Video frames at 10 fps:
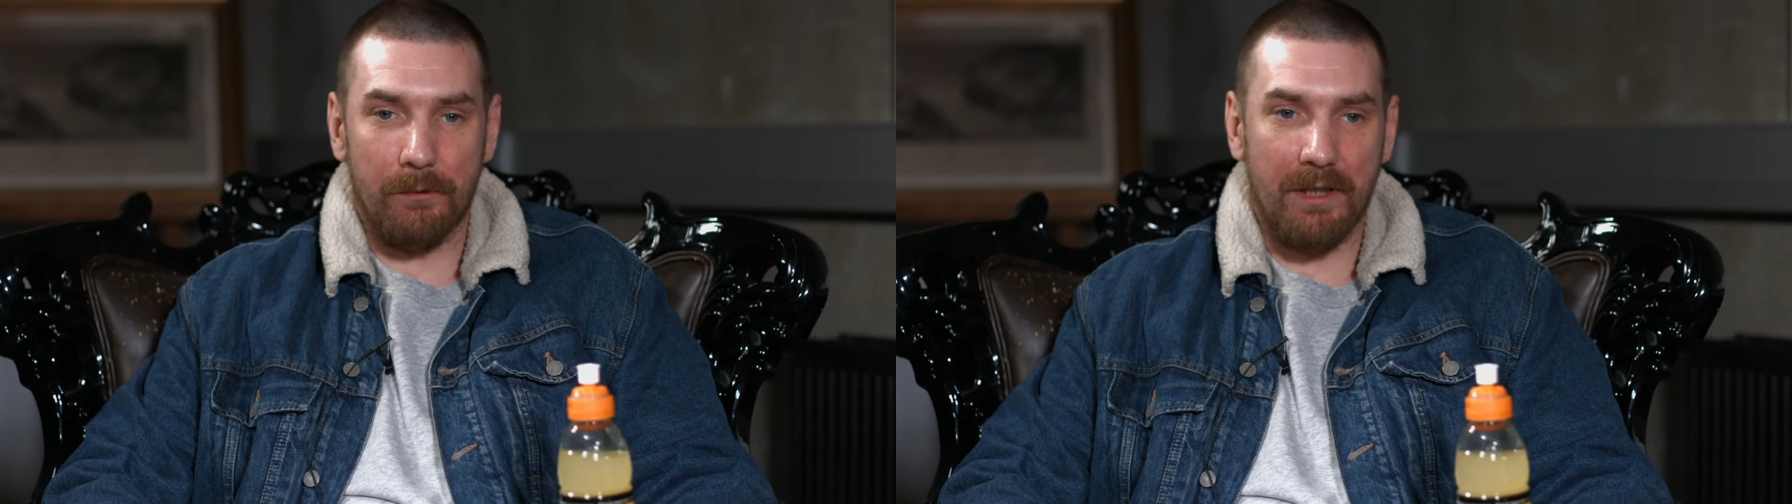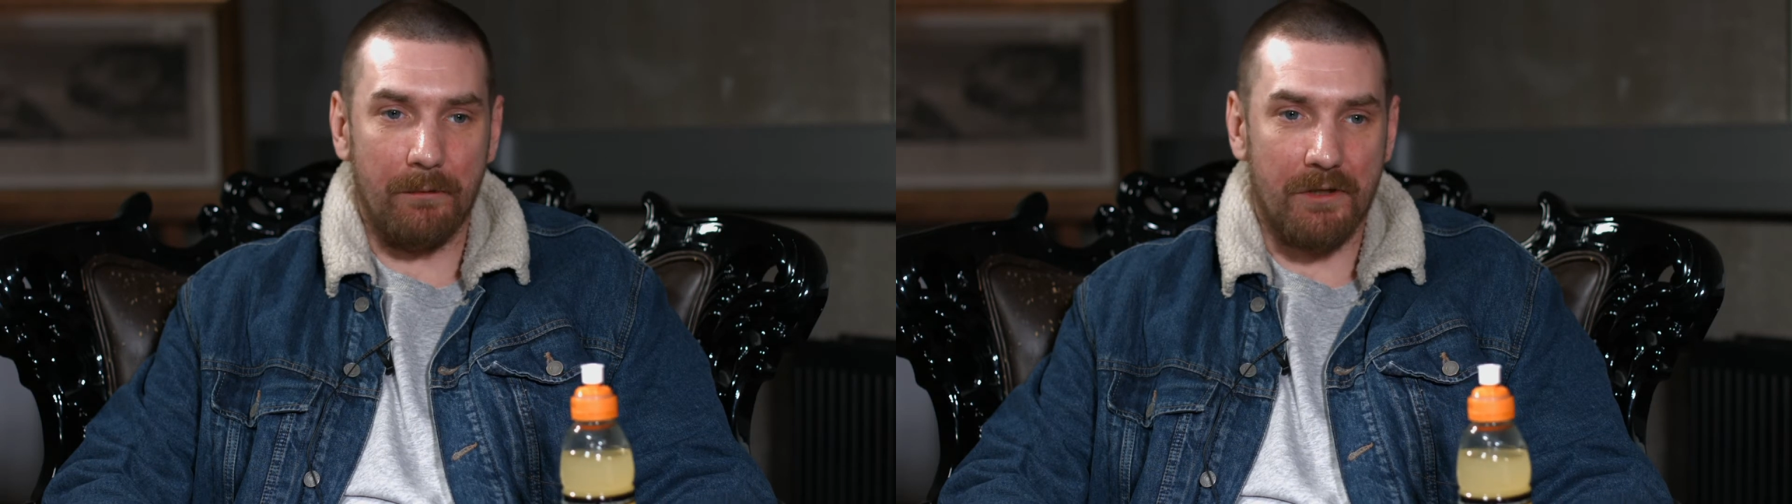
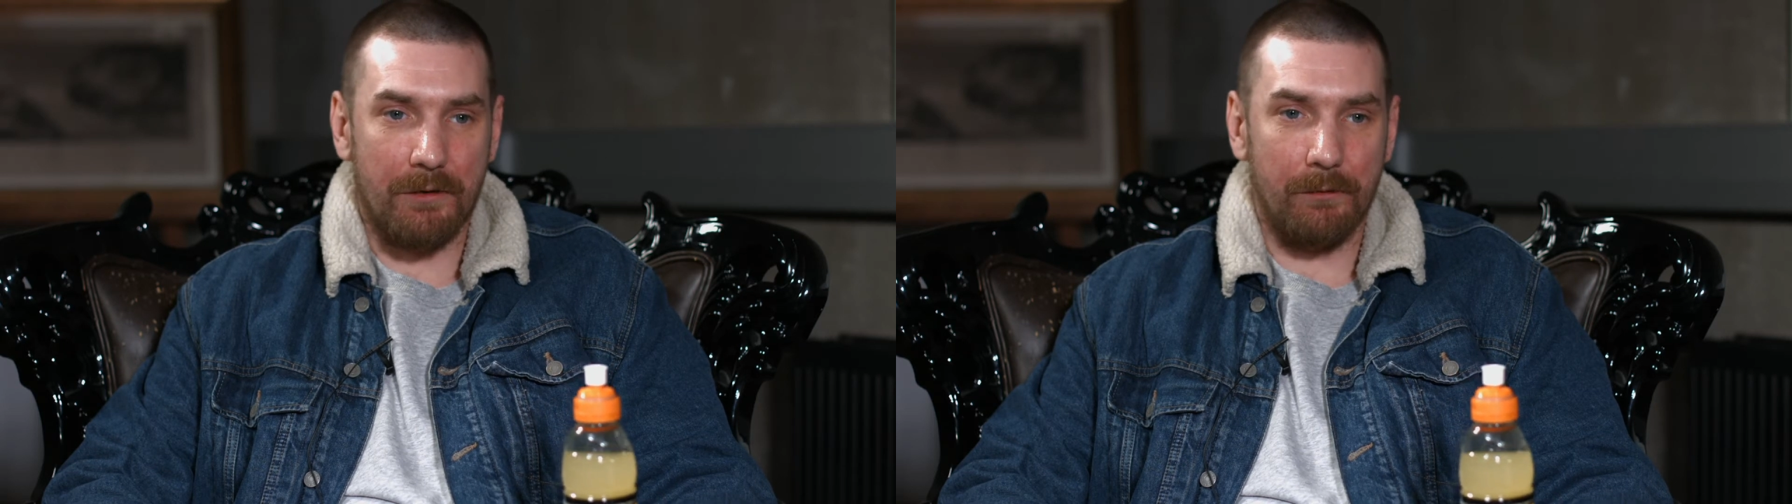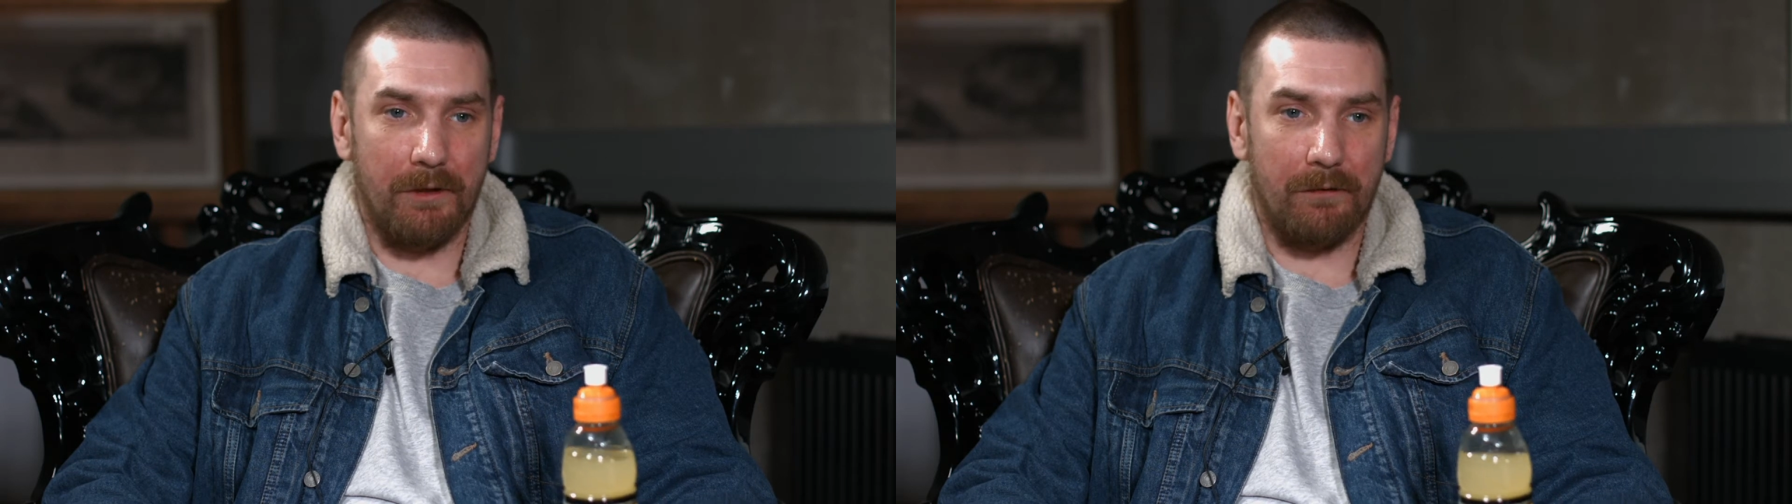He was
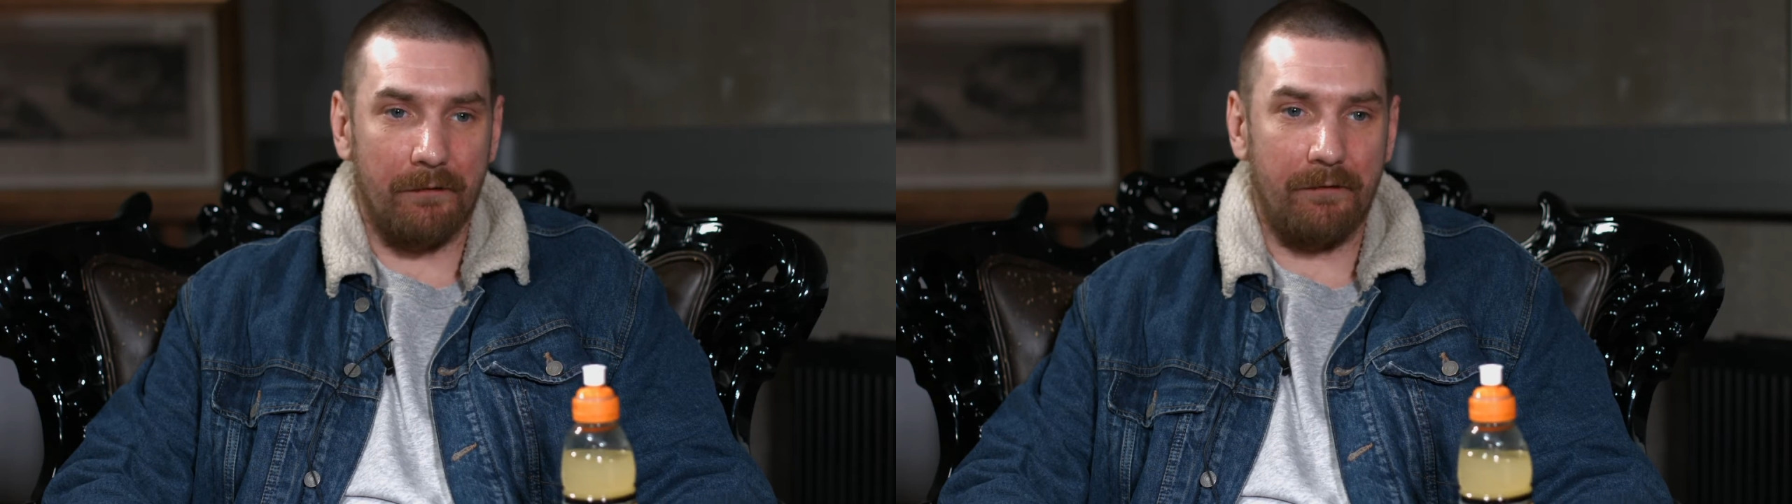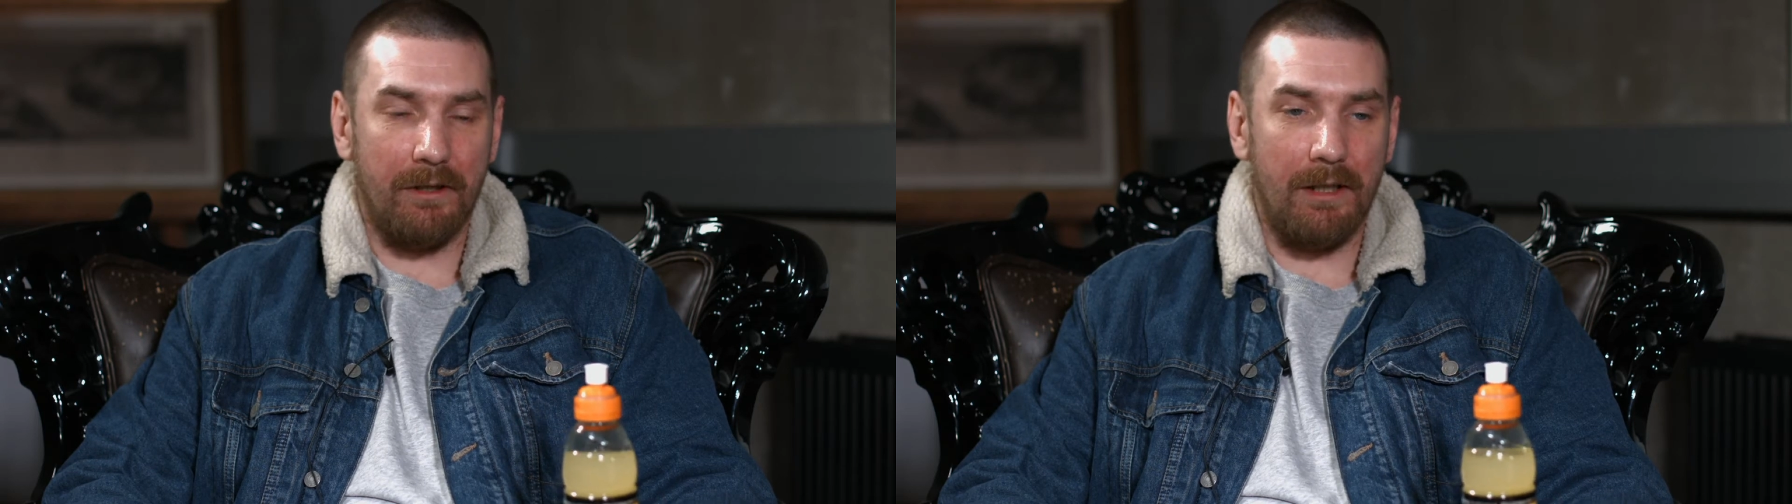doing
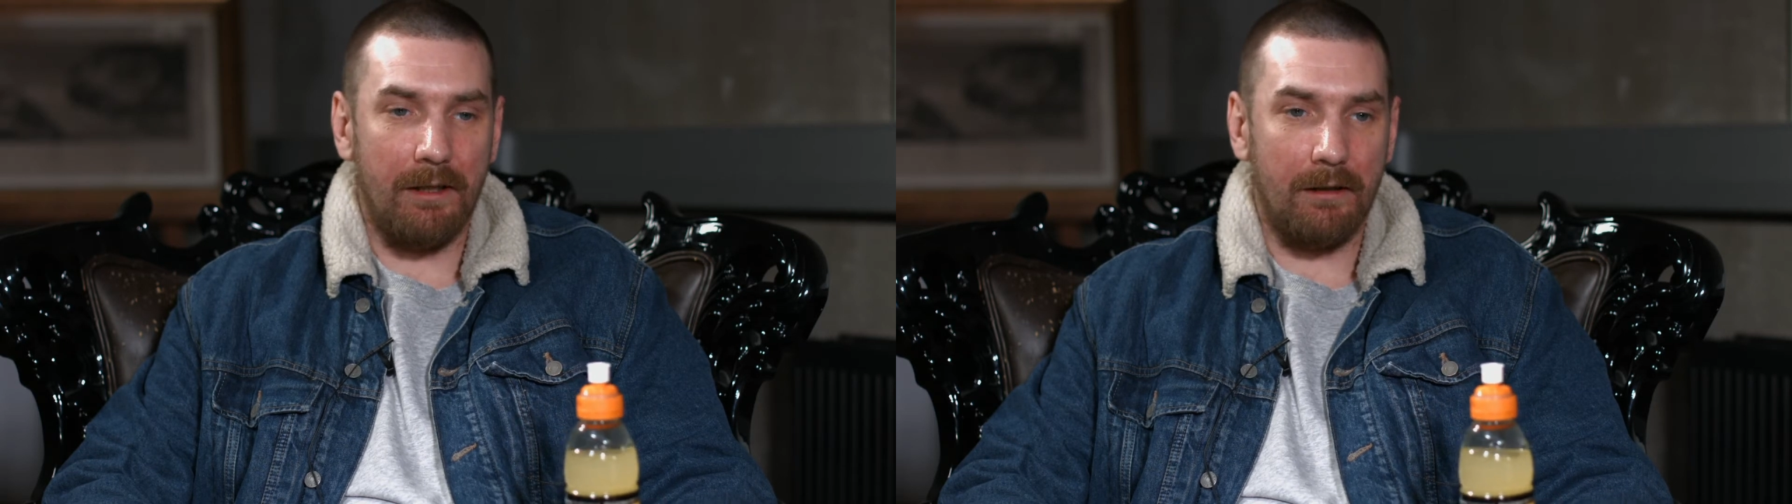graffiti.